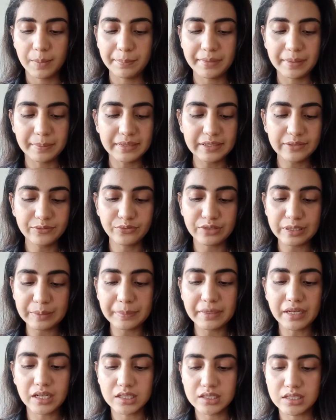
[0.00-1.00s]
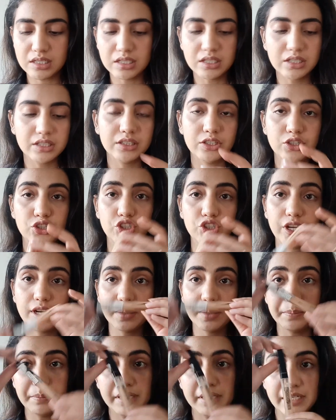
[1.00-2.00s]
Maybelline Fit Me concealer in the
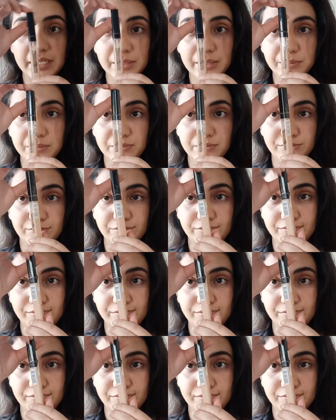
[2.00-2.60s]
shade Medium.